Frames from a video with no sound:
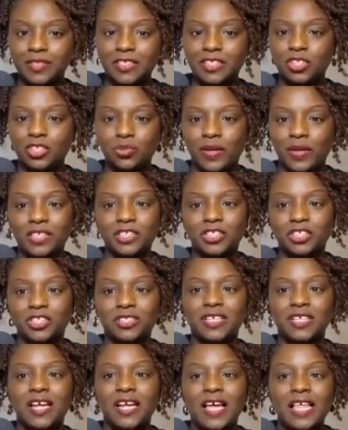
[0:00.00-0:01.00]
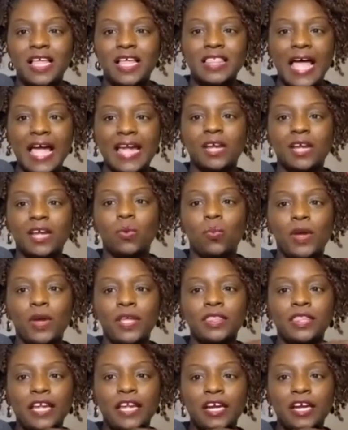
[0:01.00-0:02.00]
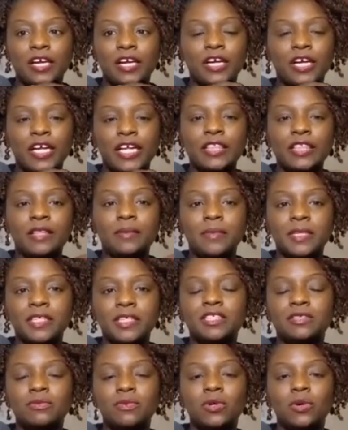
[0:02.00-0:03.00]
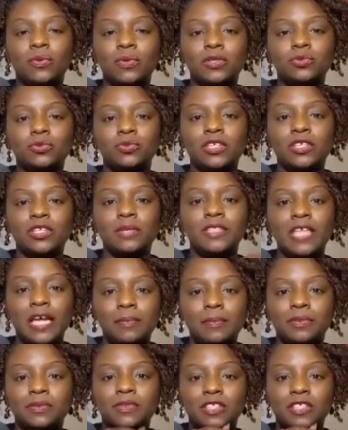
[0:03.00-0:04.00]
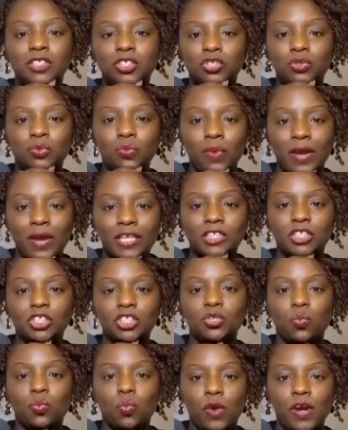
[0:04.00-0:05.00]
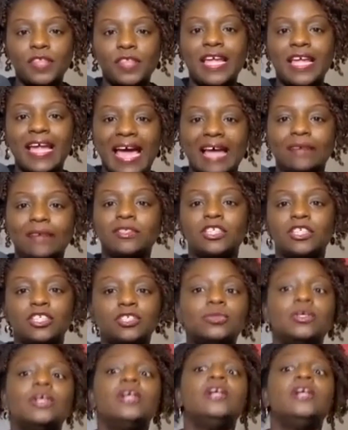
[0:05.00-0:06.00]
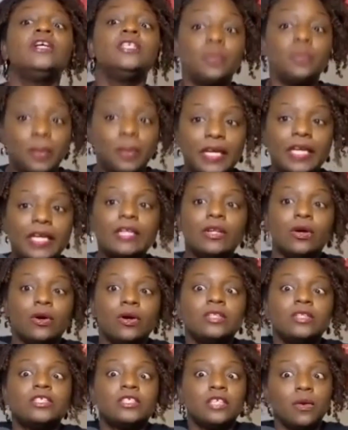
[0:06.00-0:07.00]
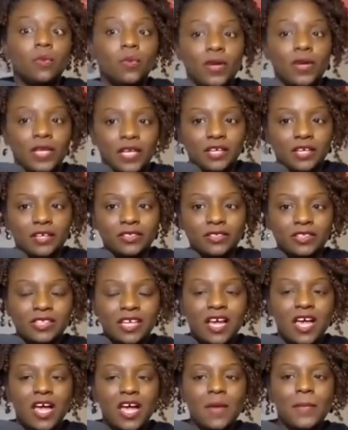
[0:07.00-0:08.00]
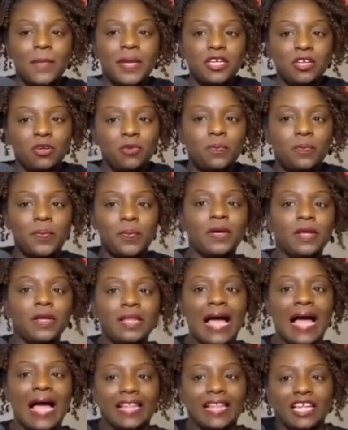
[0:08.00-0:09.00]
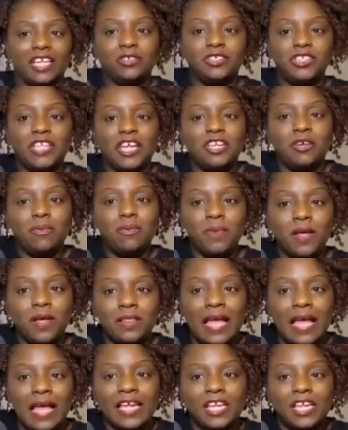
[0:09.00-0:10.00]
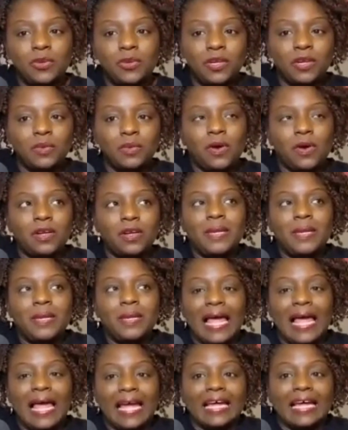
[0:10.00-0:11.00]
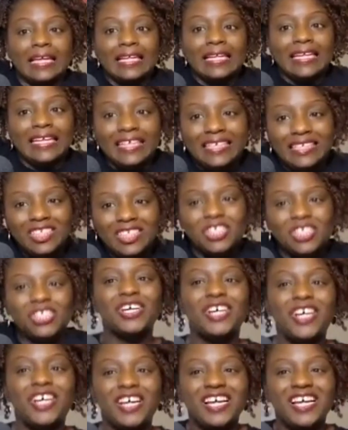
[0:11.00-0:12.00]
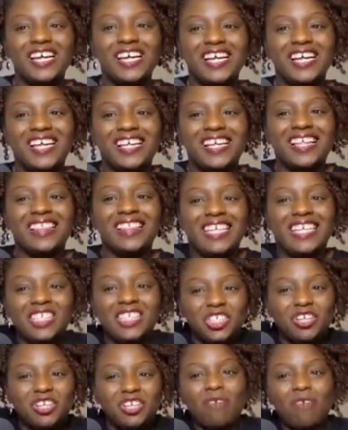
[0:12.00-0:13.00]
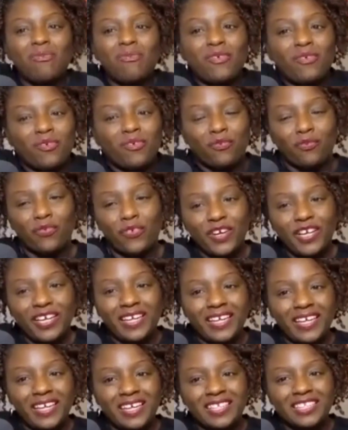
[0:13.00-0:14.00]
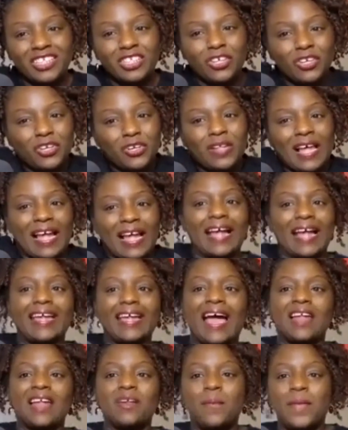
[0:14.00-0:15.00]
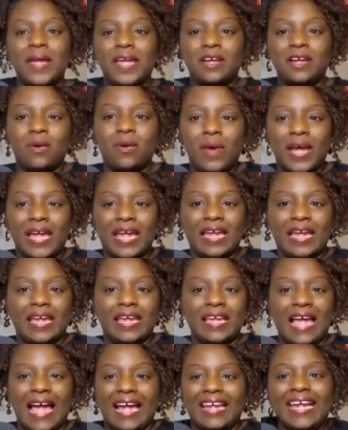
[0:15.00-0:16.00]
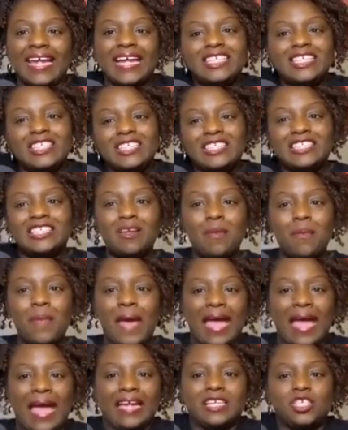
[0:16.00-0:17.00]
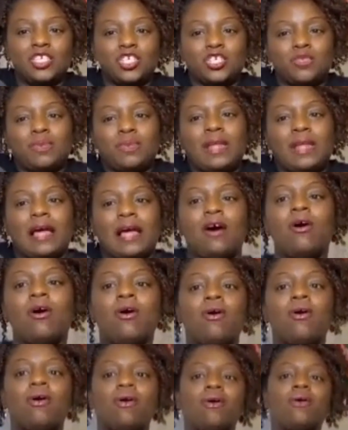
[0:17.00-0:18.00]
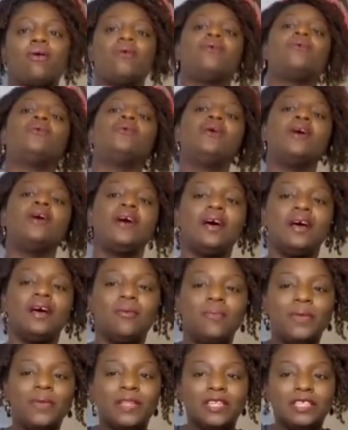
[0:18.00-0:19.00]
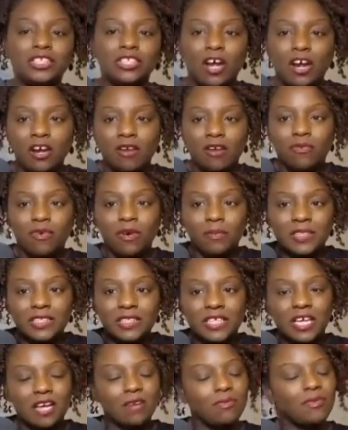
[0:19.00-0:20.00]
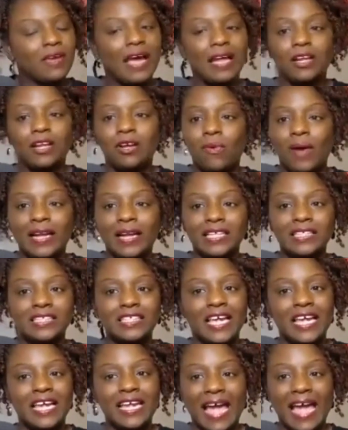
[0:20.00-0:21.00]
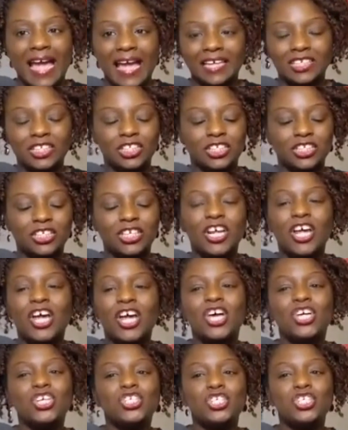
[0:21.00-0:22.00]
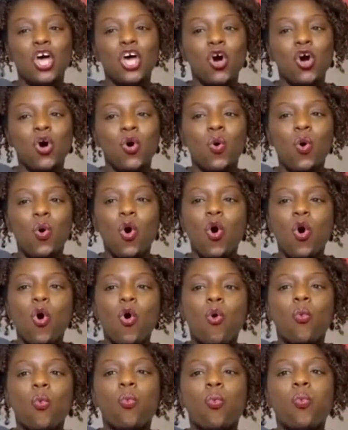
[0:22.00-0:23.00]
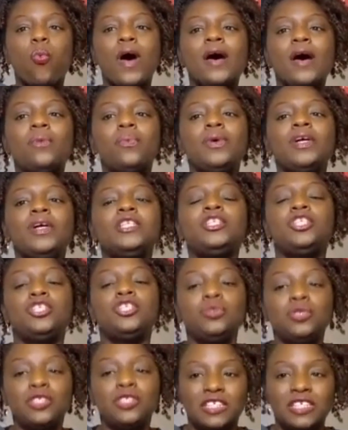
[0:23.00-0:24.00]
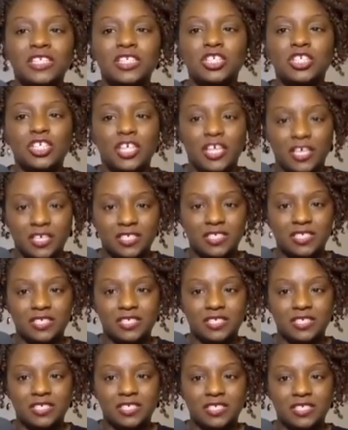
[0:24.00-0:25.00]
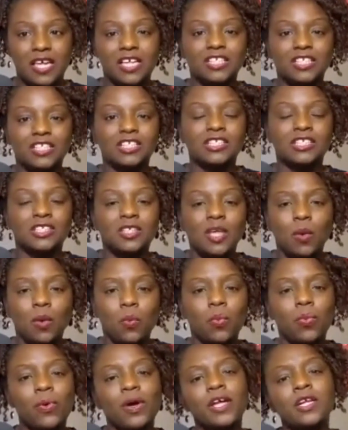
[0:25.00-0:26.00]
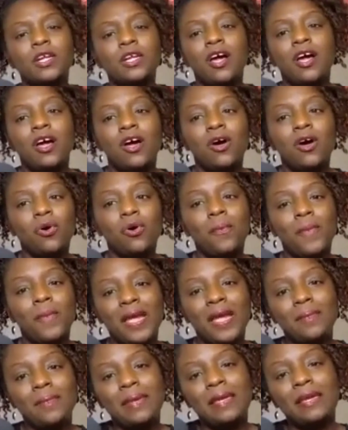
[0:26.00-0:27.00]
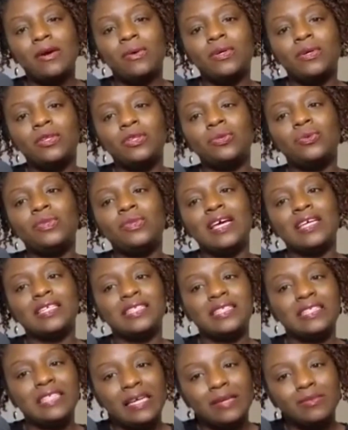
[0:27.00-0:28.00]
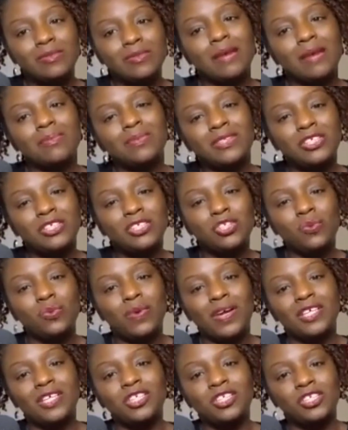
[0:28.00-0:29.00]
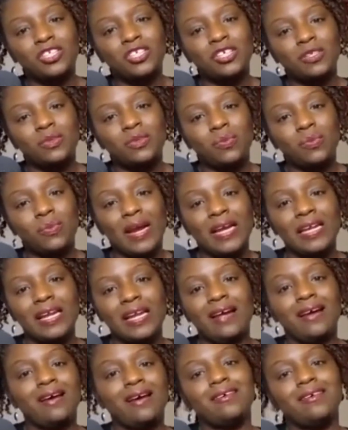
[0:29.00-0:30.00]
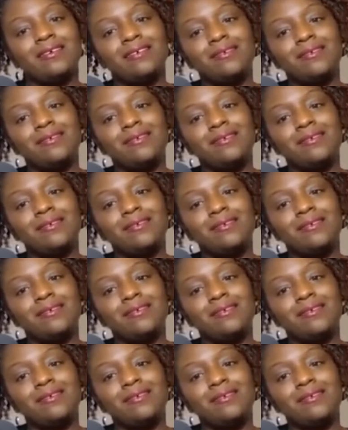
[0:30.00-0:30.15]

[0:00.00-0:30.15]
of situation. like when they're in the midst of going through some type of situation where they have to depend on someone else, but you feel like you said, you felt like you didn't want to be like a leeching off of a friend. So you're like, I gotta make a way. I can't just sit back and just be like, oh, feeling sorry for myself, gotta go out and take action. So what would you suggest to someone who may be going through that same type of situation right now?